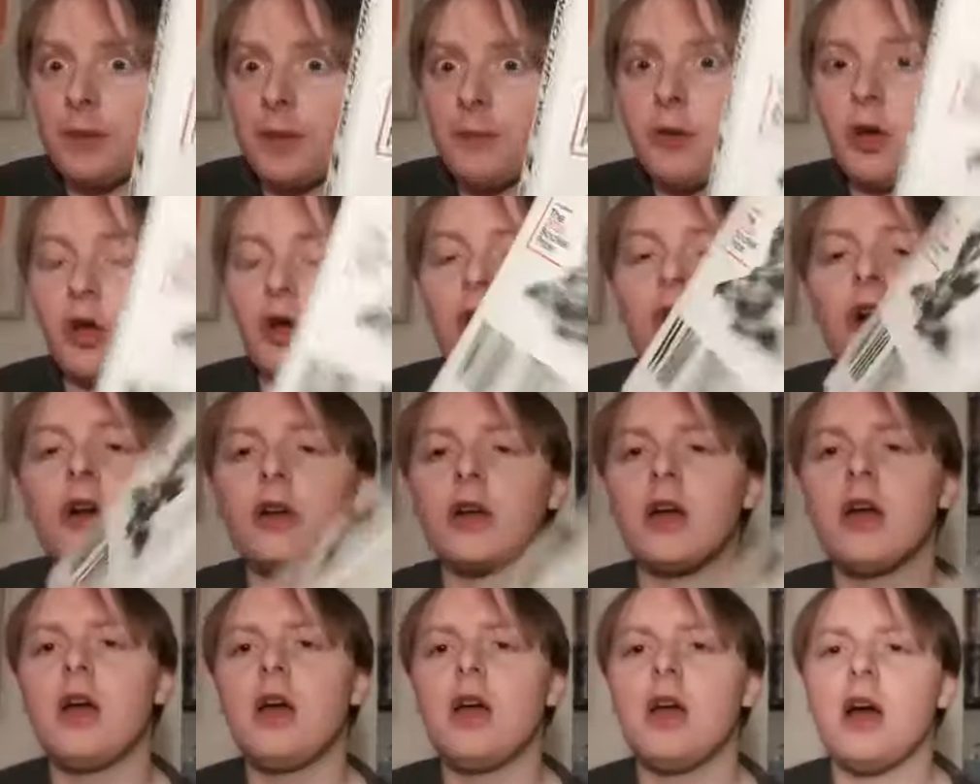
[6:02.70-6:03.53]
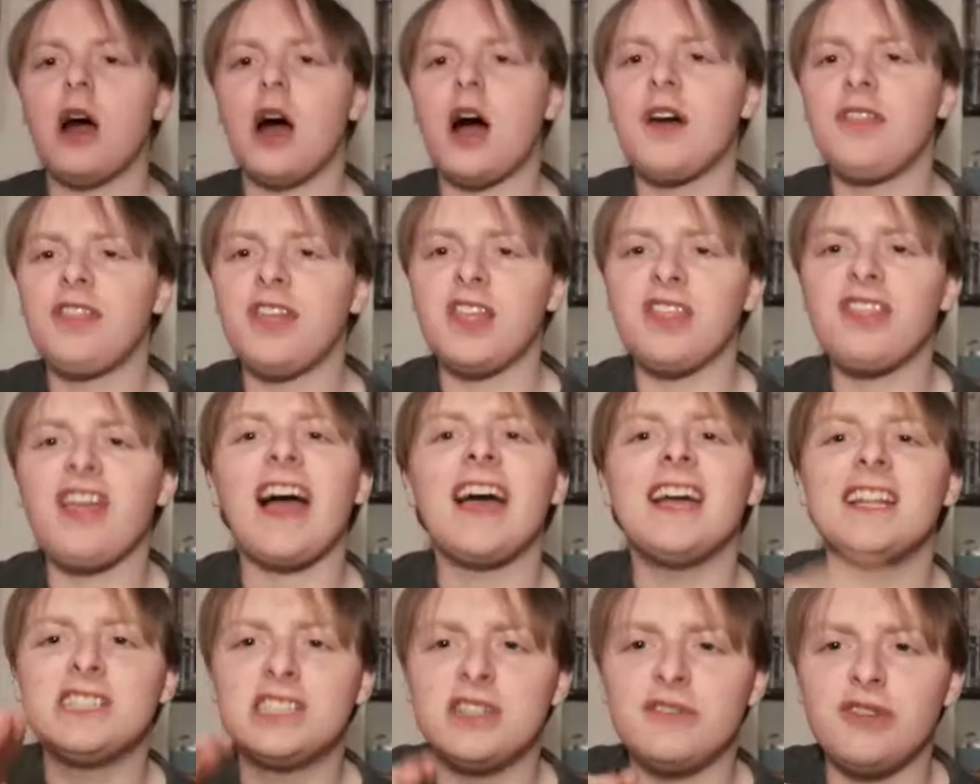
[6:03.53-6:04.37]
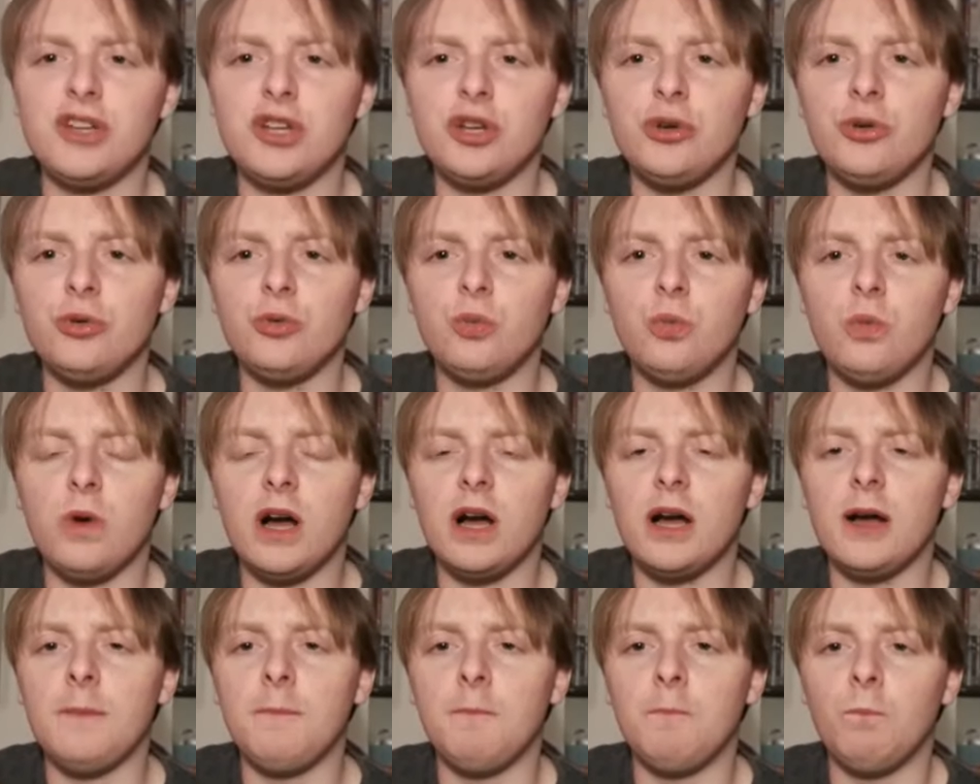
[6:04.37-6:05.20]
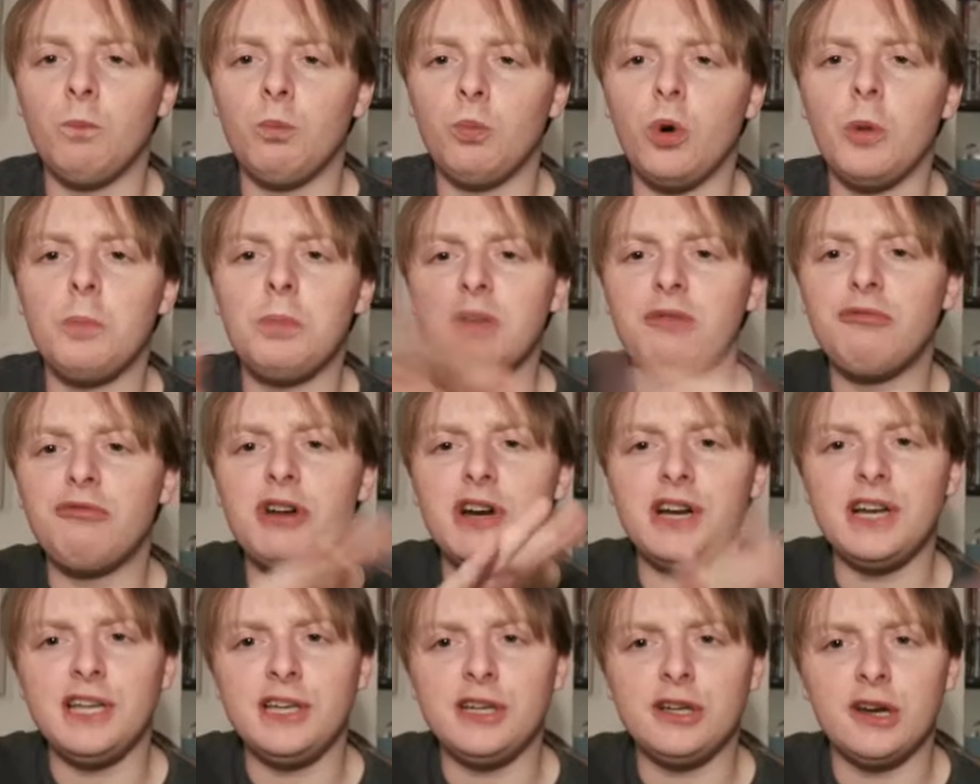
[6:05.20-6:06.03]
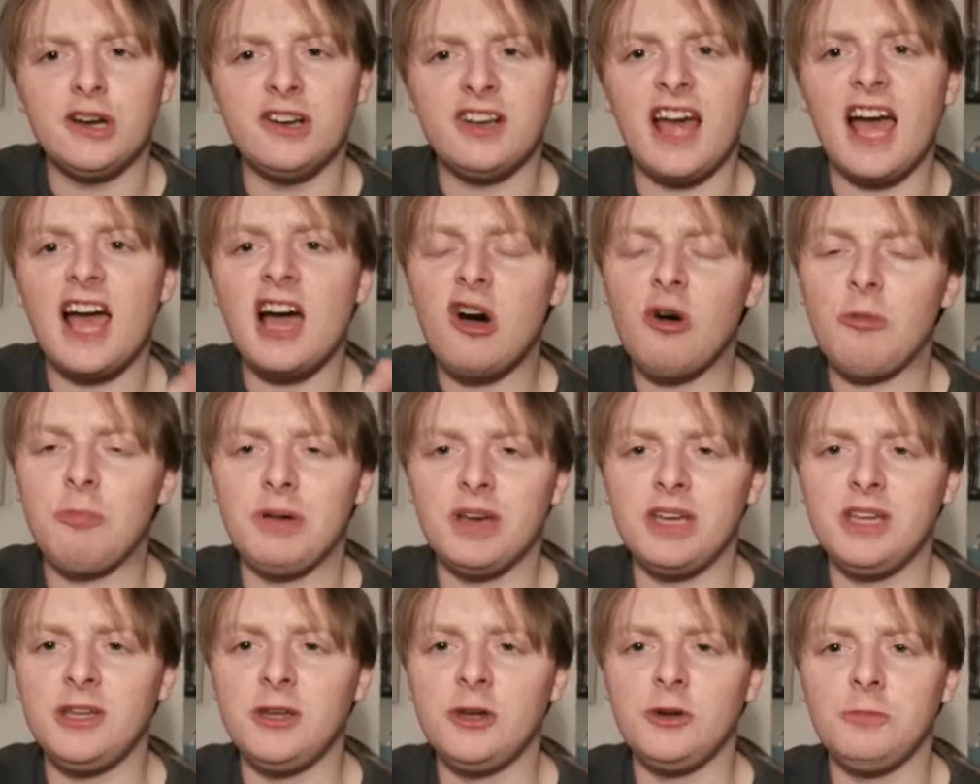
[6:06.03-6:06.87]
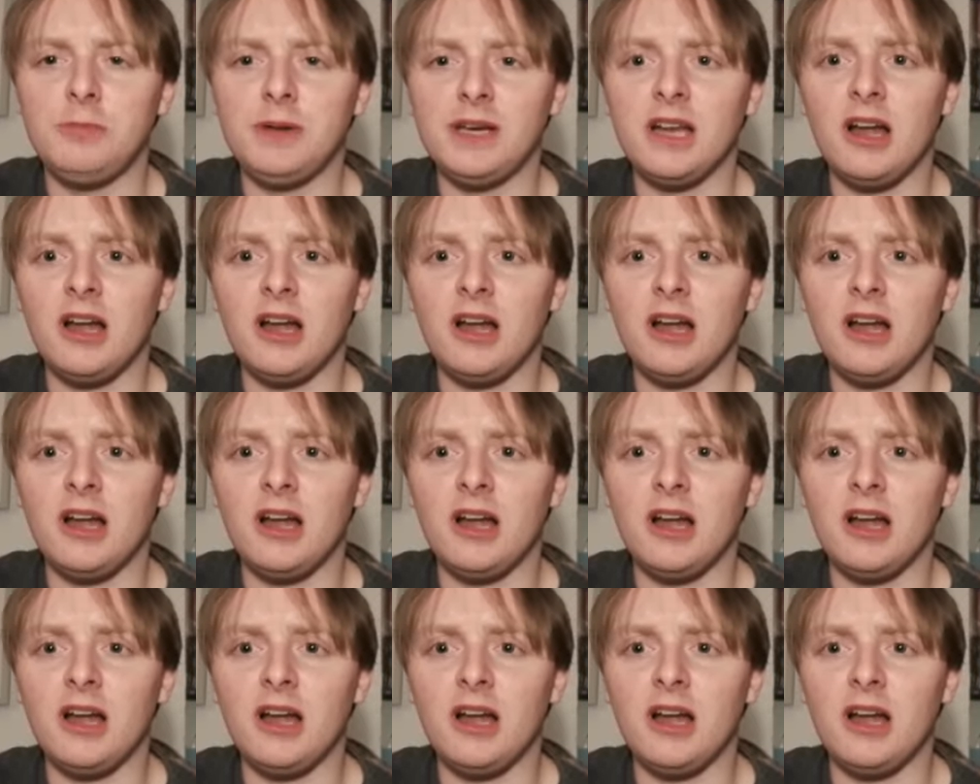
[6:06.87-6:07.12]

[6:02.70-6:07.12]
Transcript: the book, I think that interview will be really good at helping you be